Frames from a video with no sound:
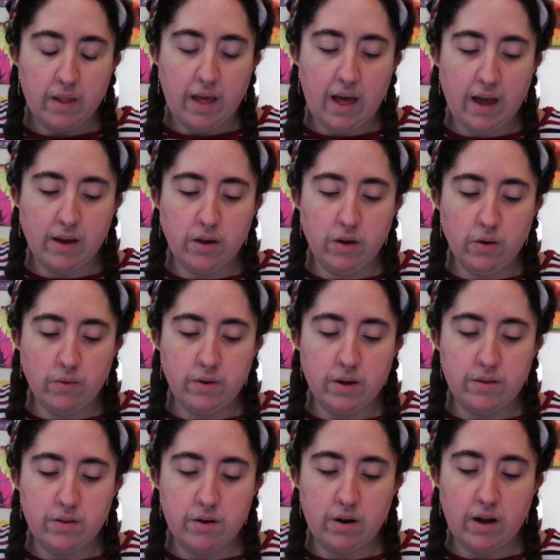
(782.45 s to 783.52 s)
"A
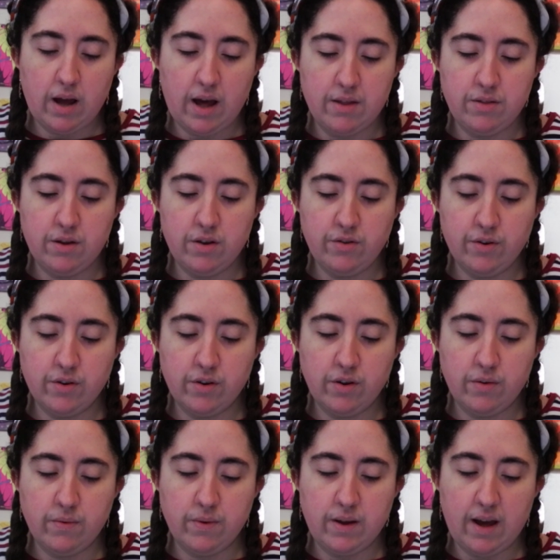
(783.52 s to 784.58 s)
curiouser,
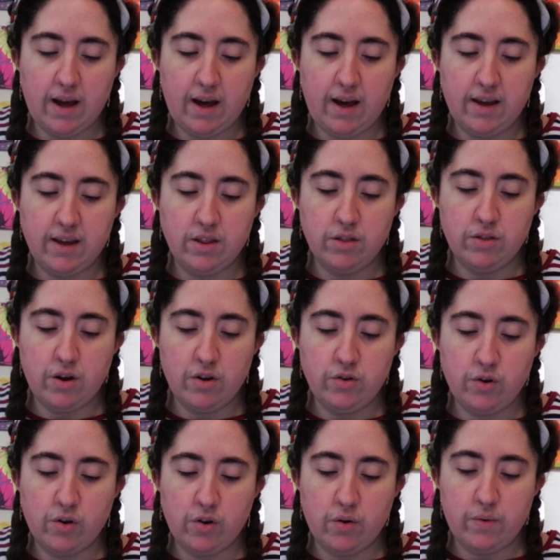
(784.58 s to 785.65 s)
in search
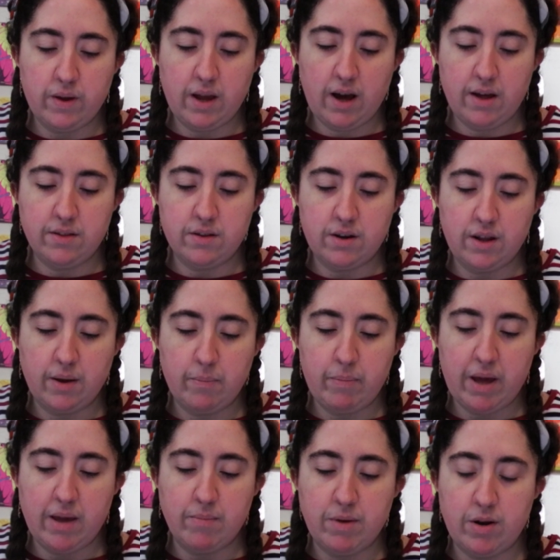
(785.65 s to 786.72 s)
of curiosity.
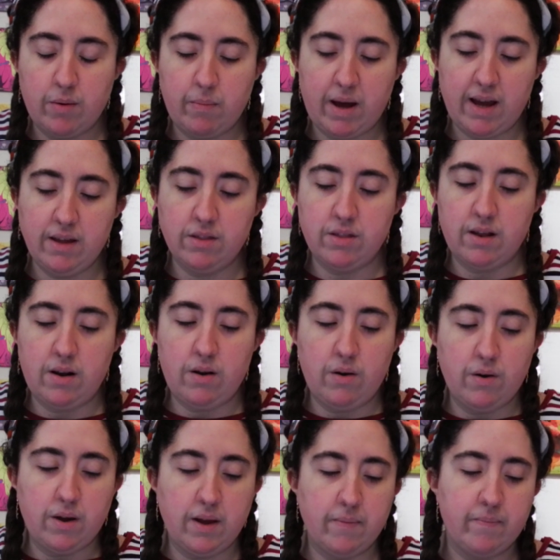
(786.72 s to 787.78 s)
Pay me no mind," said
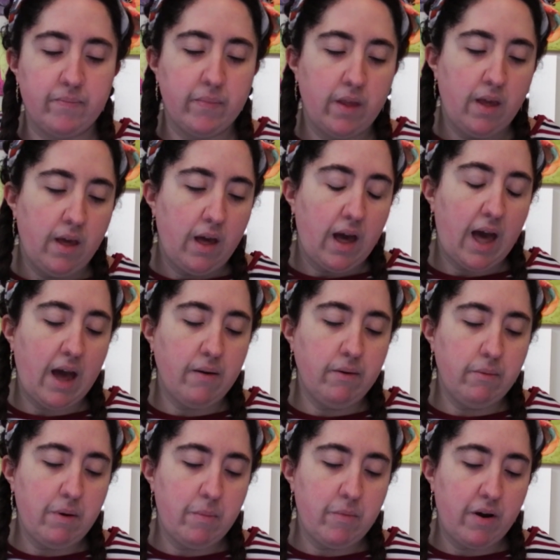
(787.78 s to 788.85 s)
Loki. "I
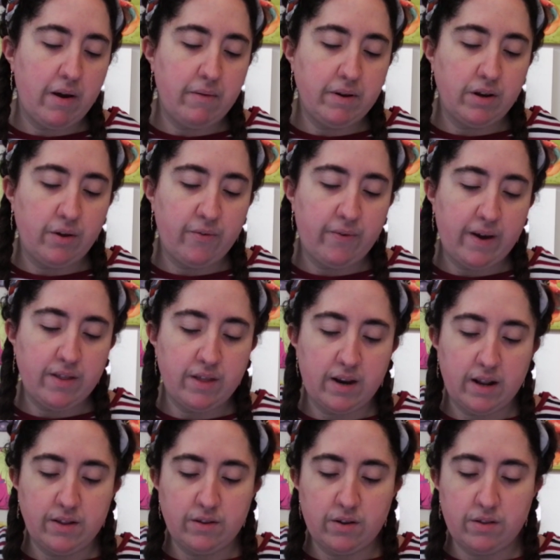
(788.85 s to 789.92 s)
remember every new face that
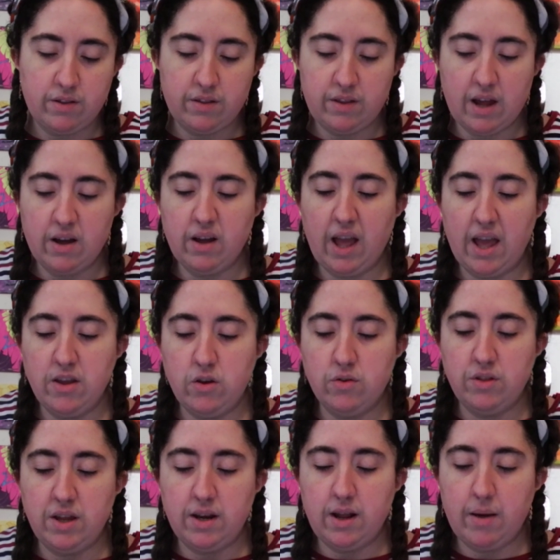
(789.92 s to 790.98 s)
enters this town, and you
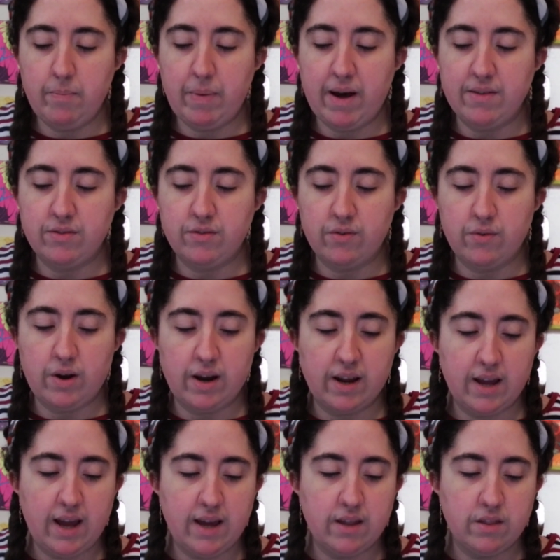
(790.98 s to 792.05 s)
did not pass through our
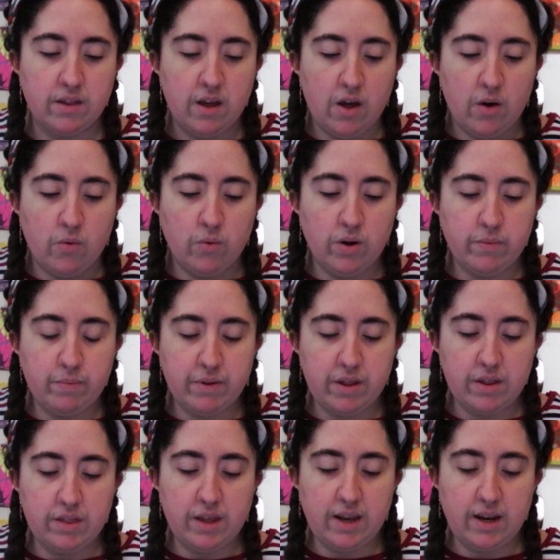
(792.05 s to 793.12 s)
gates," whispered
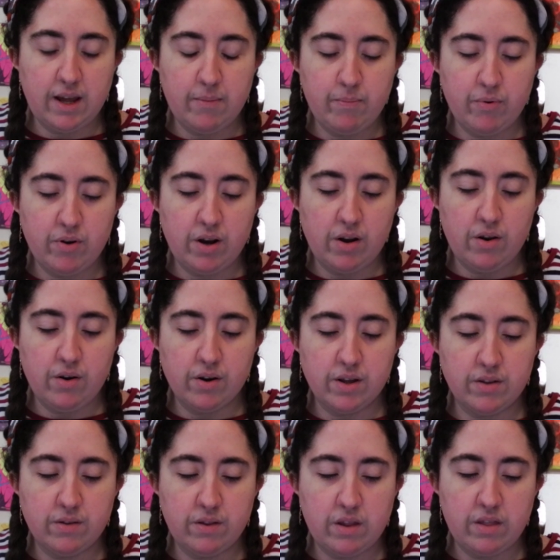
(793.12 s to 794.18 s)
the same knight, pulling
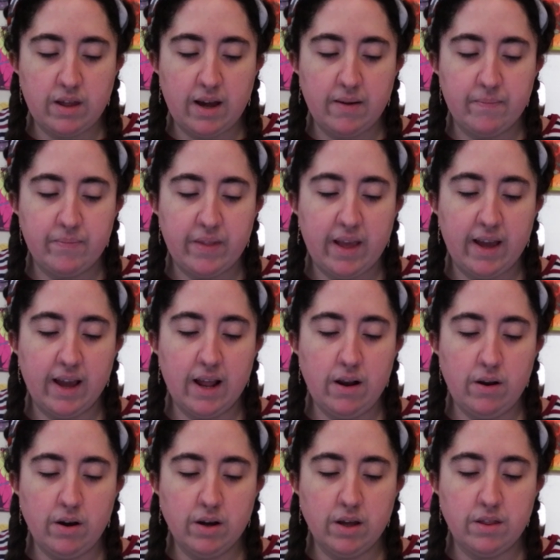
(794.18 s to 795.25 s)
Loki to the side. Again
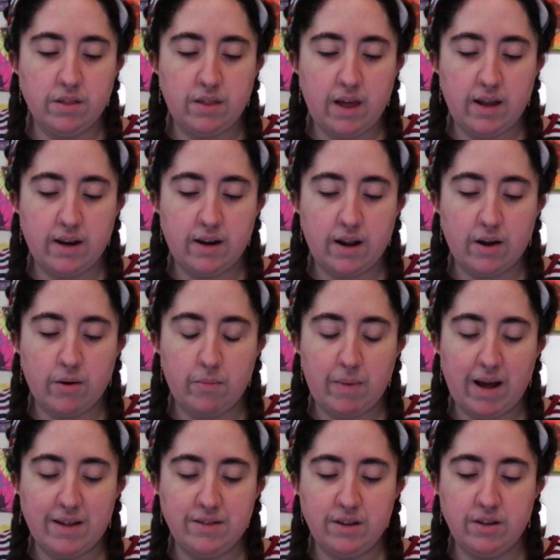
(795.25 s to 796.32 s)
Loki said in a
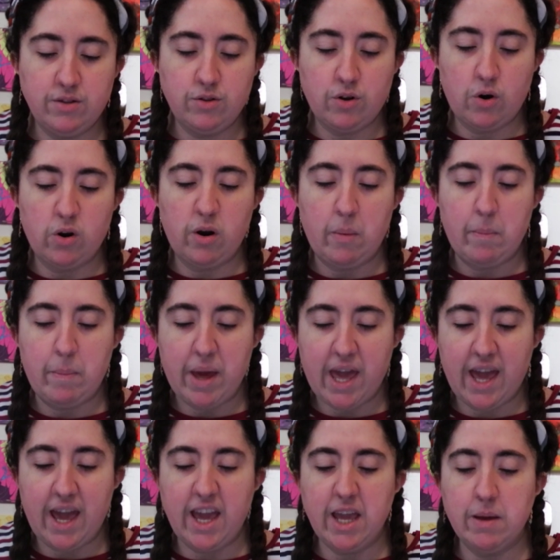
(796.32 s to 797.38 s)
commanding tone,
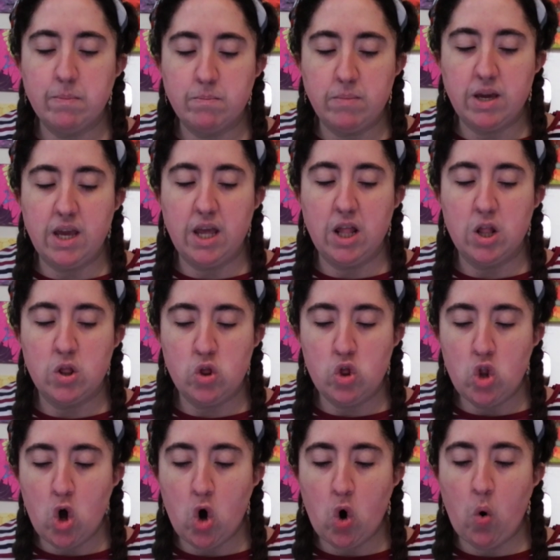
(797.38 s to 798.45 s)
"Pay me
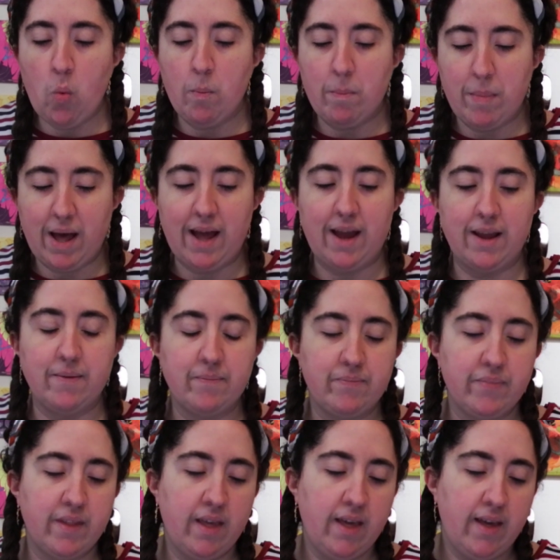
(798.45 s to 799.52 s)
no mind."
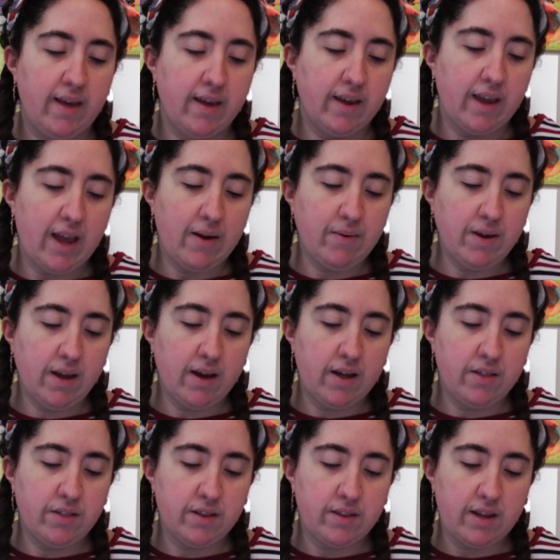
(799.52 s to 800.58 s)
"Carry
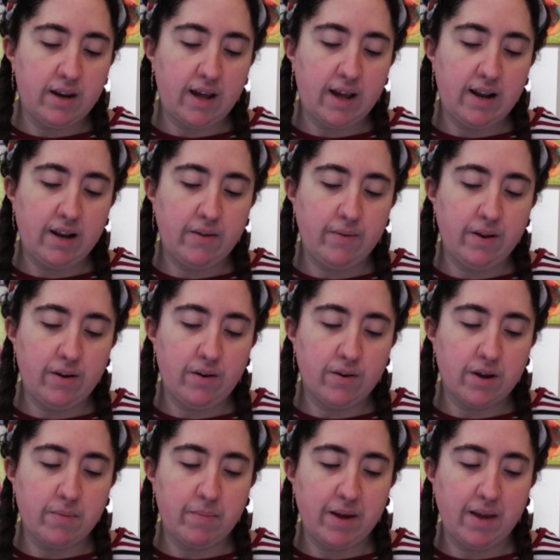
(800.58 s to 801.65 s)
on," said the knight, leaving
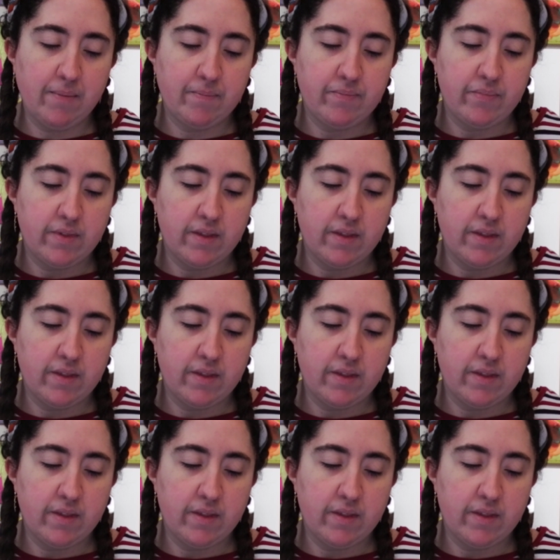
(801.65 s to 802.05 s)
Loki be.